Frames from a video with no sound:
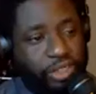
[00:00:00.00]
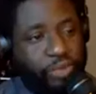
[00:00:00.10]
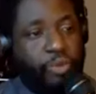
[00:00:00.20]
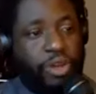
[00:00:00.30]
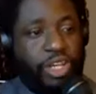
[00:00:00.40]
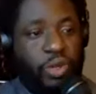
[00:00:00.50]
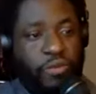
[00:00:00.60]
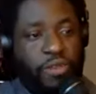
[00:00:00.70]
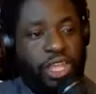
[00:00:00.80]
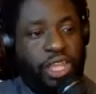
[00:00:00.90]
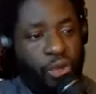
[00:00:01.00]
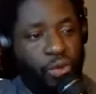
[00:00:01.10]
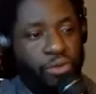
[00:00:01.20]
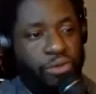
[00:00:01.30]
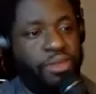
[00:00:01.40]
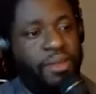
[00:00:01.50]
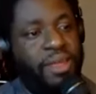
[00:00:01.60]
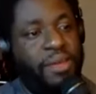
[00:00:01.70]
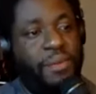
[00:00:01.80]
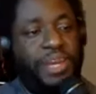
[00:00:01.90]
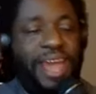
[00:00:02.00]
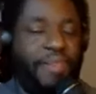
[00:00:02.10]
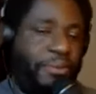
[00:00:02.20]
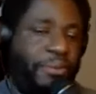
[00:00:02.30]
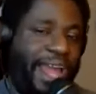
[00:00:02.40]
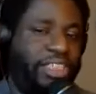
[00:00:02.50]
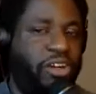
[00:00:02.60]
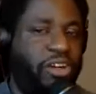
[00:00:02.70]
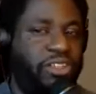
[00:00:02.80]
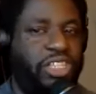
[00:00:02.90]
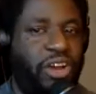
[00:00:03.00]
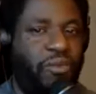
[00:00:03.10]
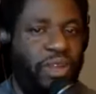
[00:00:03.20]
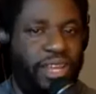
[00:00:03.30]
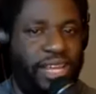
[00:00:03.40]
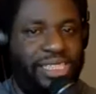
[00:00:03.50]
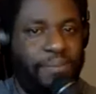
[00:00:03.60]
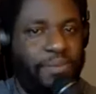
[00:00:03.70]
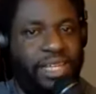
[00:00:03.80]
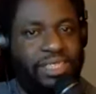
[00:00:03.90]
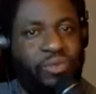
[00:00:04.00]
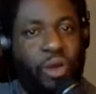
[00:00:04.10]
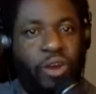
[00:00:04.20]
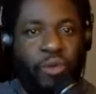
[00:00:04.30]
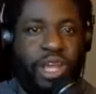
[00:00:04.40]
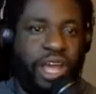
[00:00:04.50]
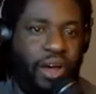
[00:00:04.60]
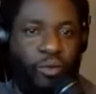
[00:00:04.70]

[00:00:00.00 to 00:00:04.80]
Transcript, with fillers: want to do it for the youth." But now the black churches aren't really accepting us. Where do we go?